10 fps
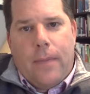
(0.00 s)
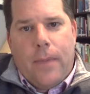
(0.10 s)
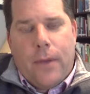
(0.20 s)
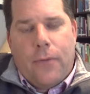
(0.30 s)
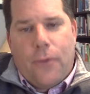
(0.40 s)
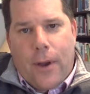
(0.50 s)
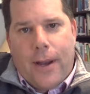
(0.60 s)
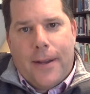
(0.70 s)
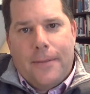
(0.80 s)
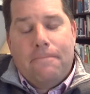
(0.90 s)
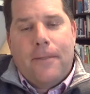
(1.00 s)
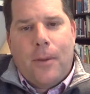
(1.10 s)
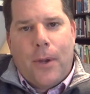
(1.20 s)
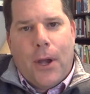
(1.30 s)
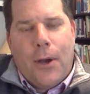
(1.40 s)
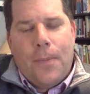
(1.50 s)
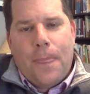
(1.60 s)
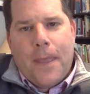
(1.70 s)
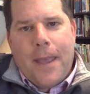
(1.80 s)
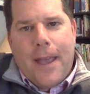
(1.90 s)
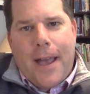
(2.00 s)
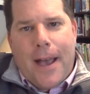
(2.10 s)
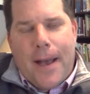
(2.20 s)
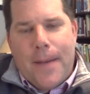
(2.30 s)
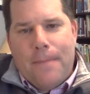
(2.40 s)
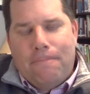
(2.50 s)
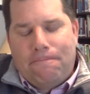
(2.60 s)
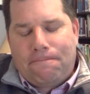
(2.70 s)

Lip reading: be afraid? There we go. The